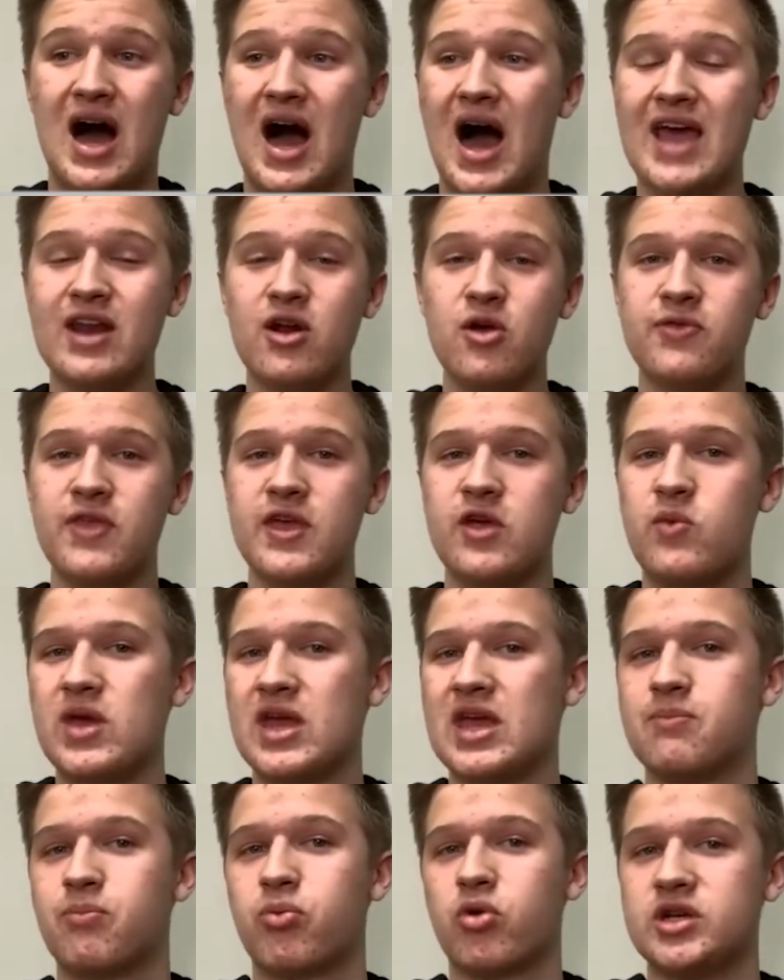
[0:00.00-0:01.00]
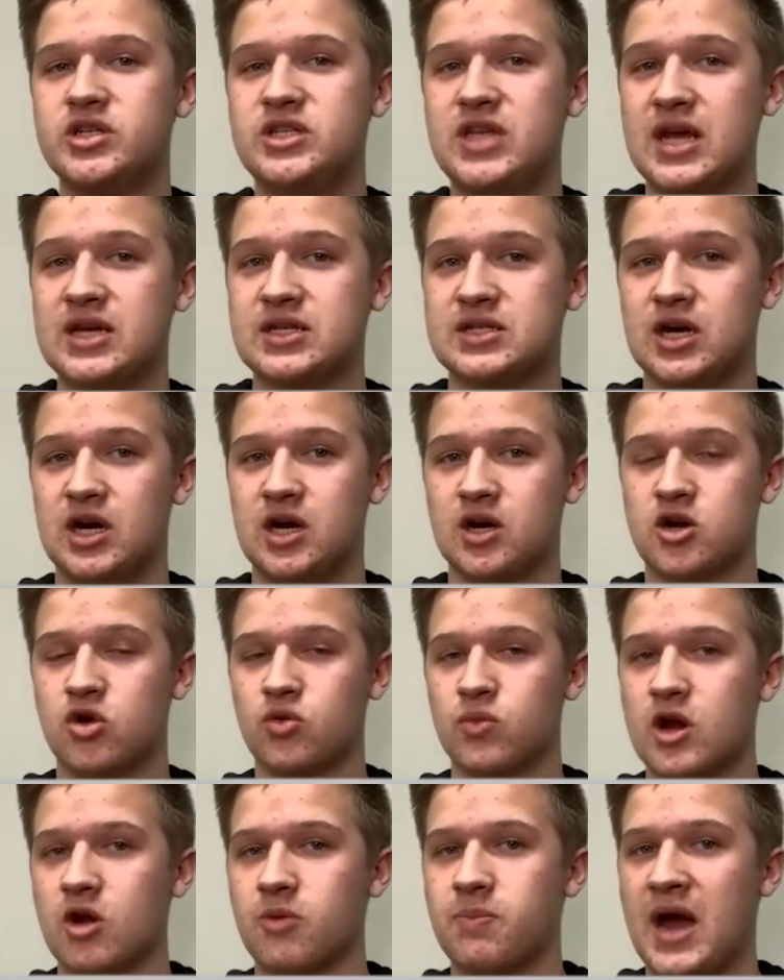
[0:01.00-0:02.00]
I don't think we can predict a
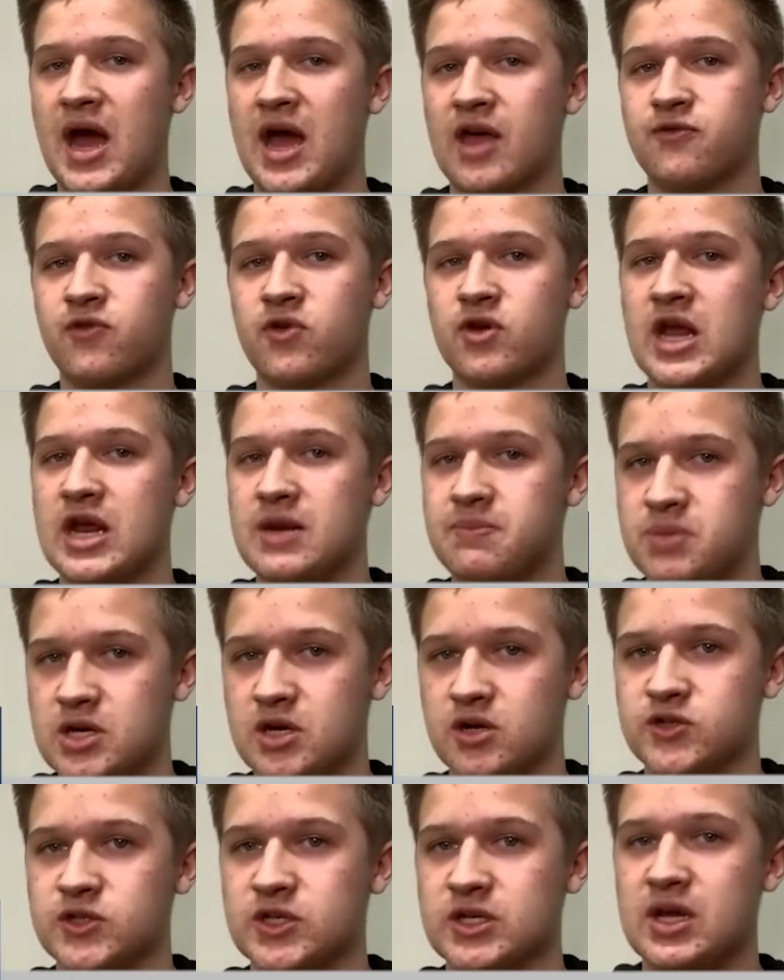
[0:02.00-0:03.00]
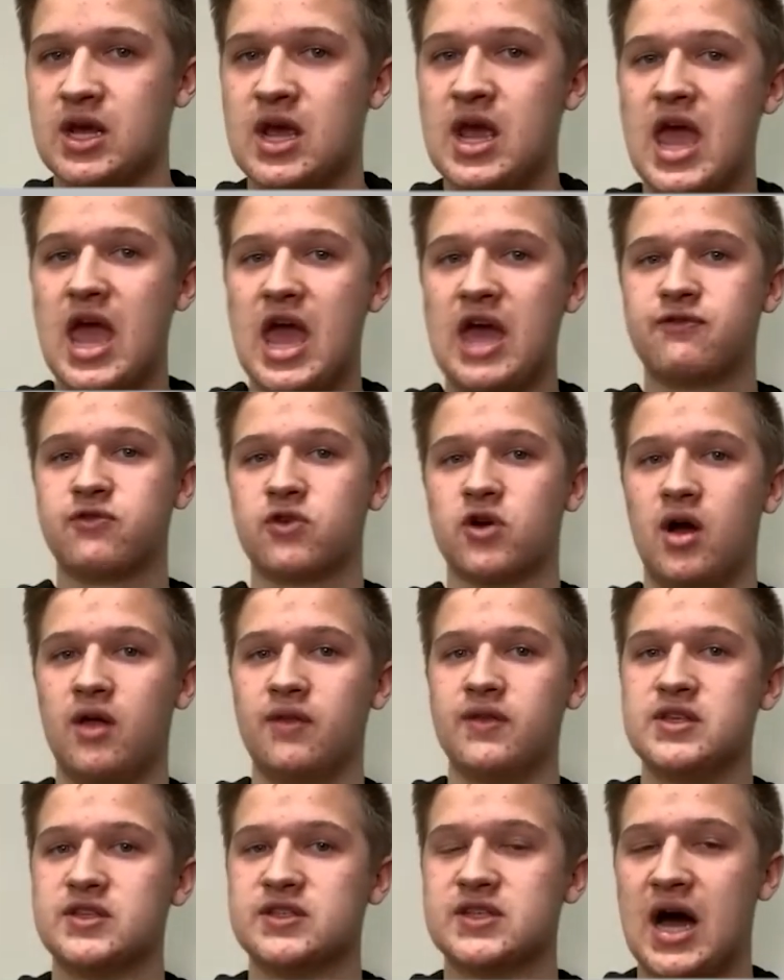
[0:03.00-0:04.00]
career path for Nate Pearson and for all
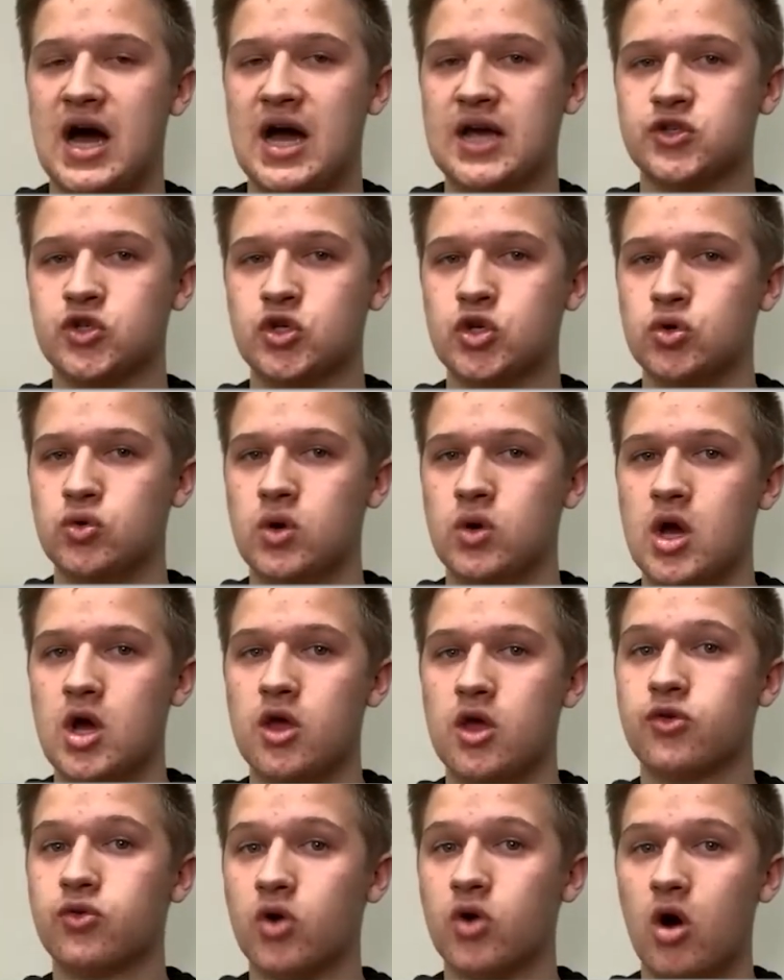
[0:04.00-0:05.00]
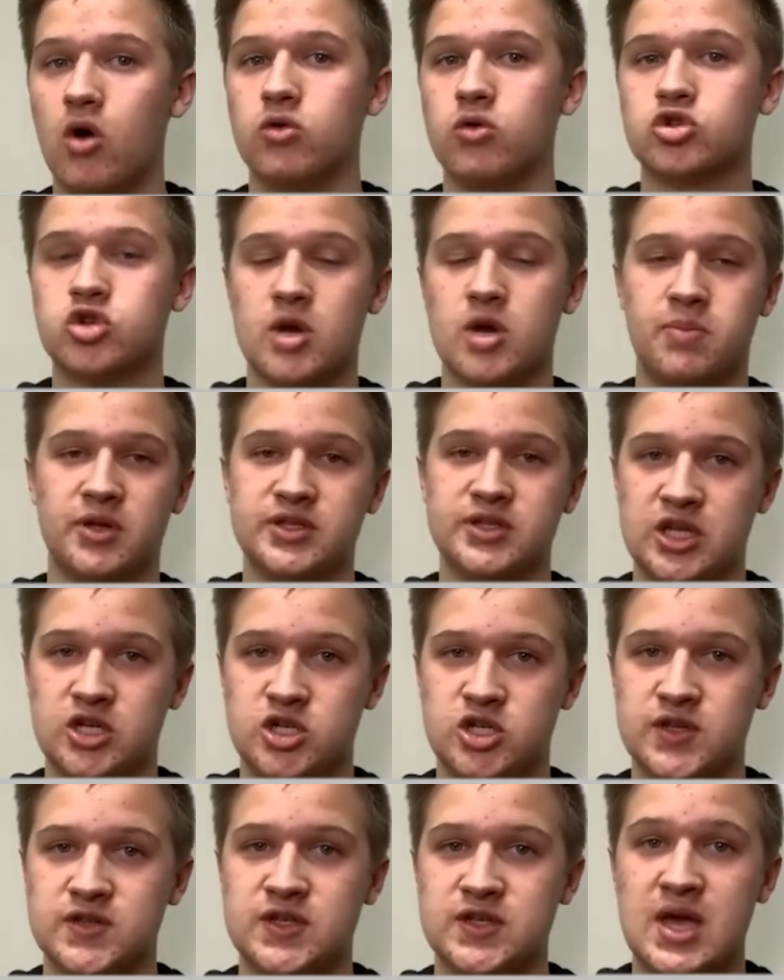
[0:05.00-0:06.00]
these guys who throw triple
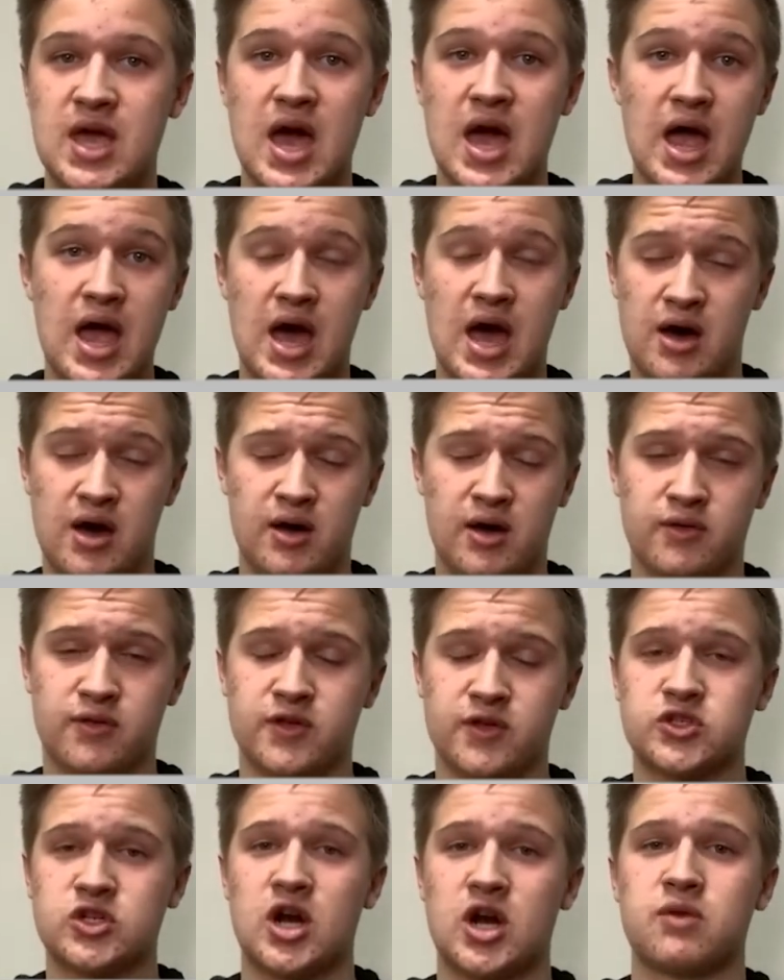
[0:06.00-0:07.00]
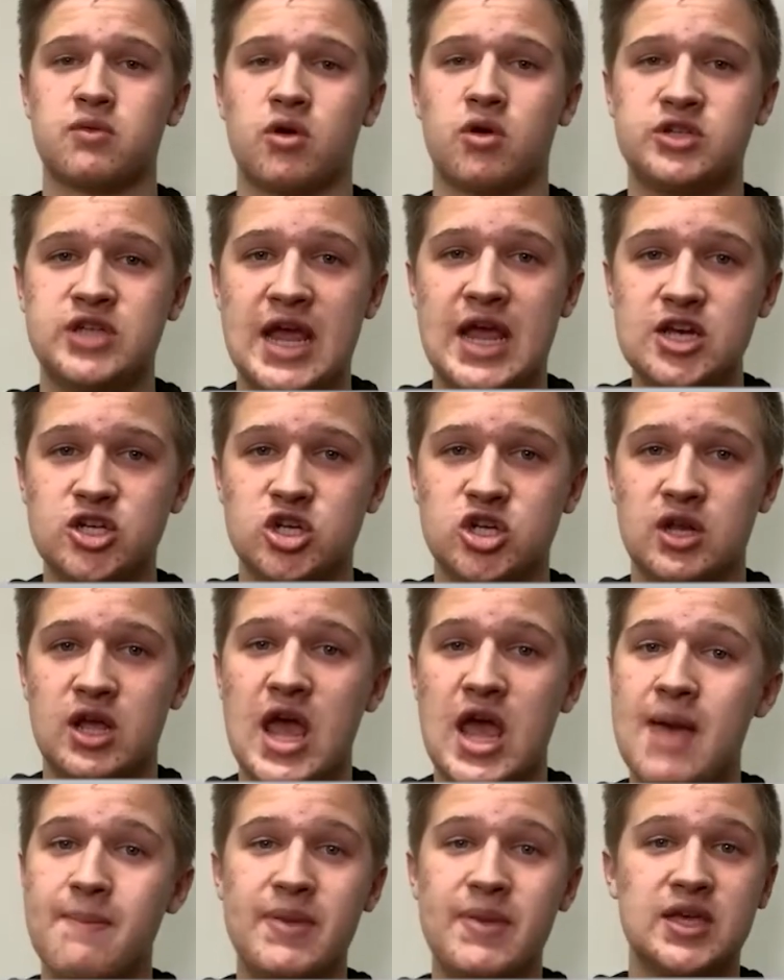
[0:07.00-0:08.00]
digits out of the starting rotation,
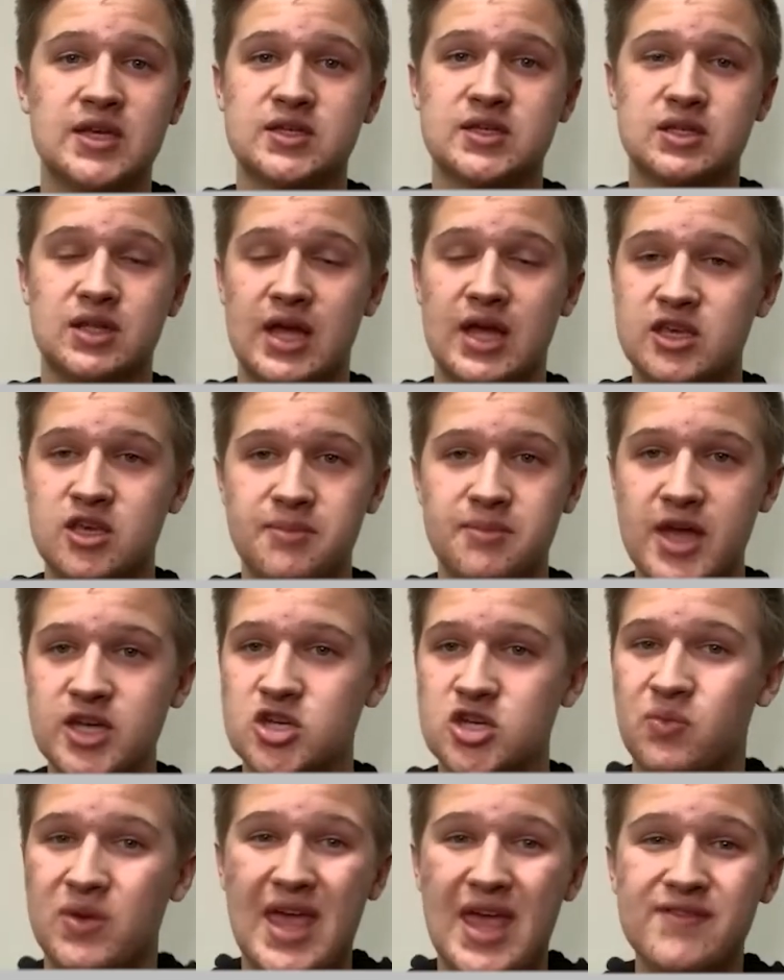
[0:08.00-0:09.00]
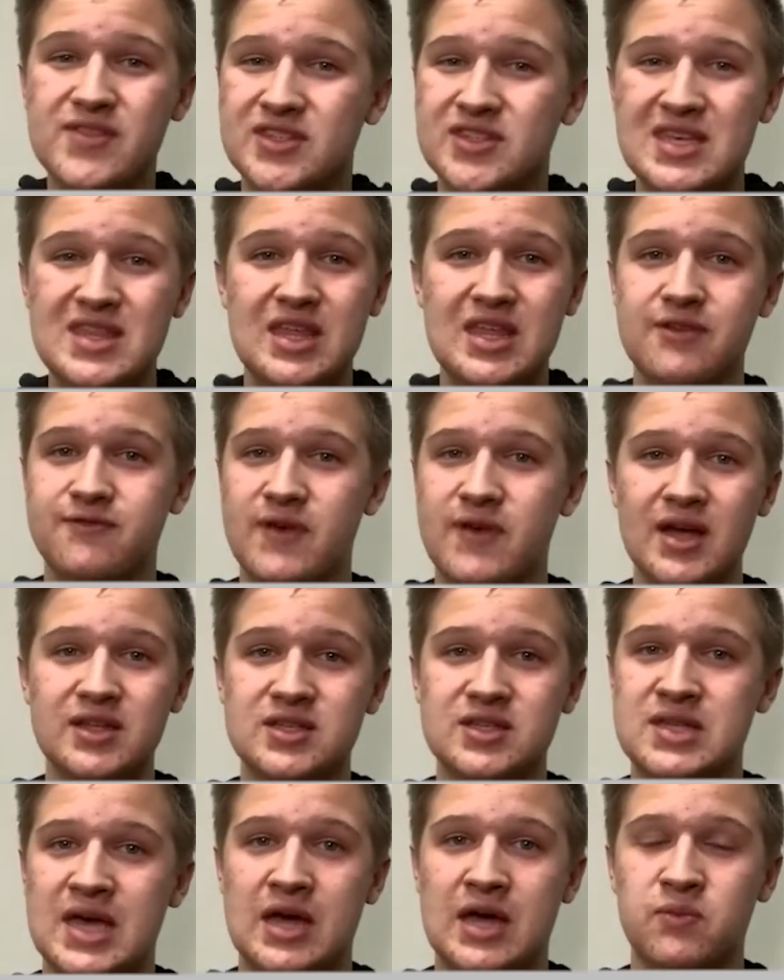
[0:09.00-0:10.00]
because like you mentioned, we haven't seen the effects
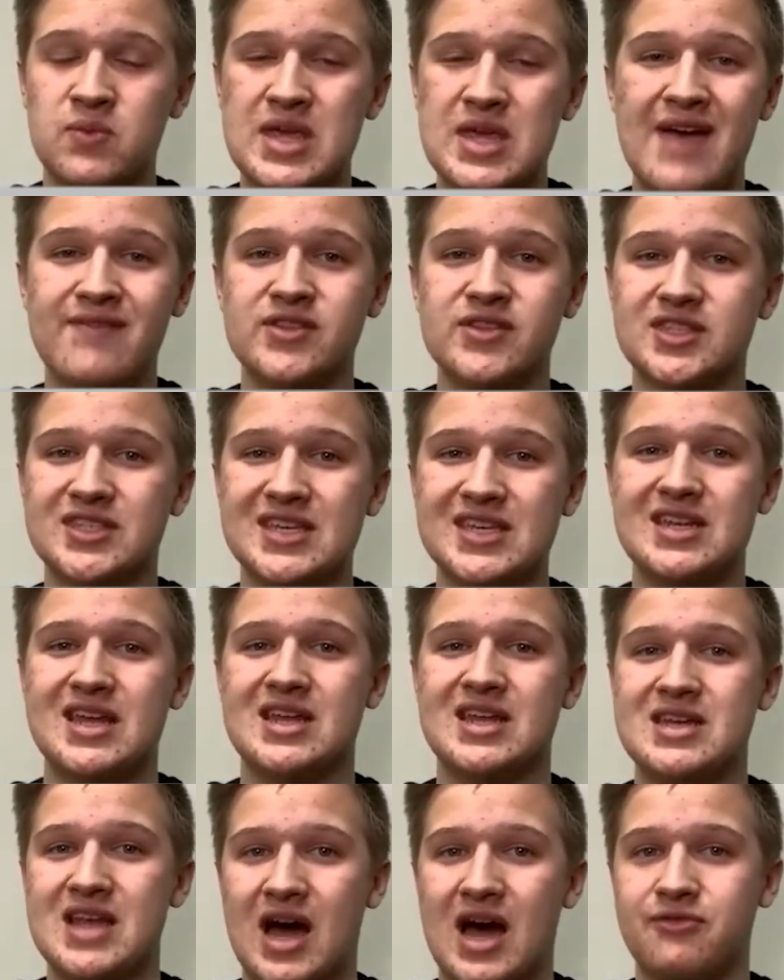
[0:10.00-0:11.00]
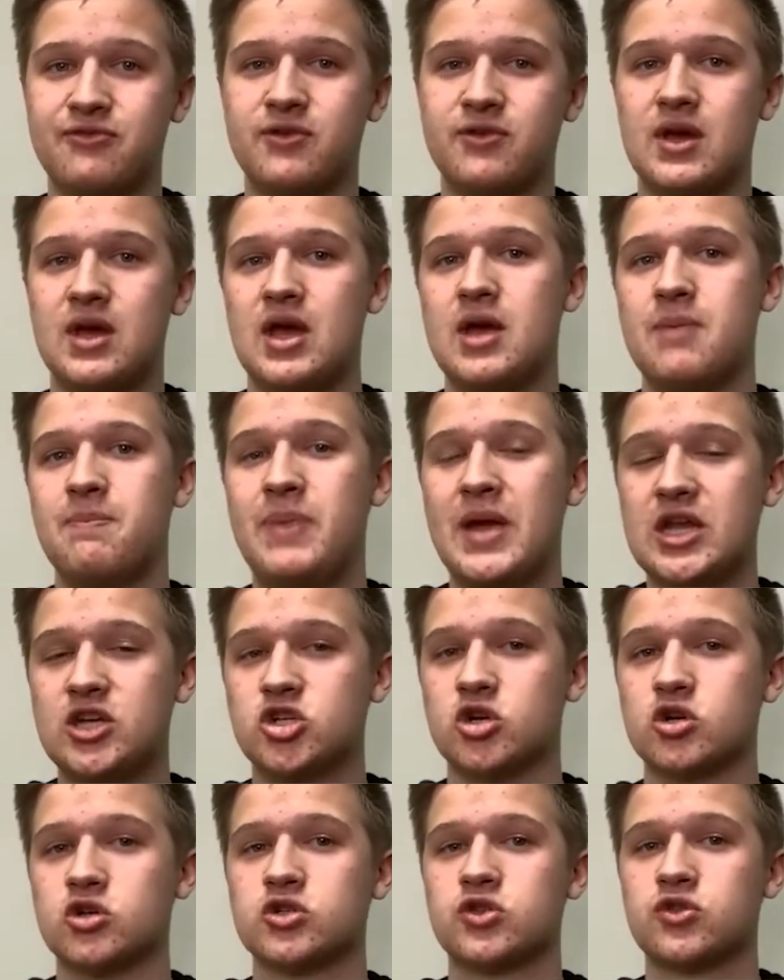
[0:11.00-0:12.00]
of that. We haven't seen enough
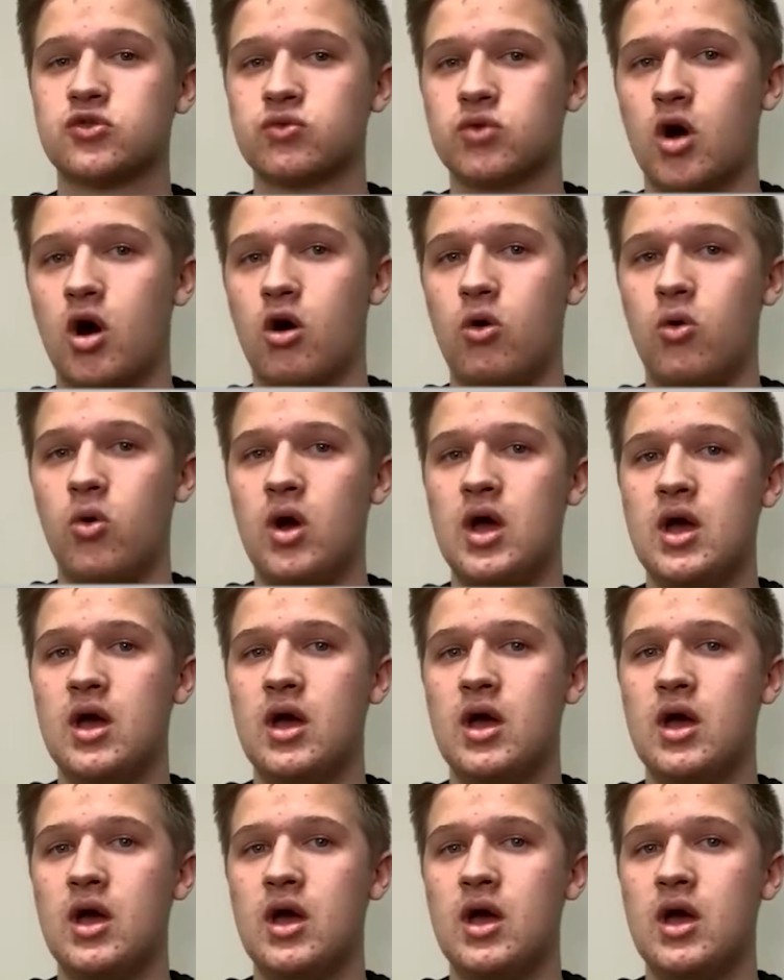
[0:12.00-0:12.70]
pitchers throw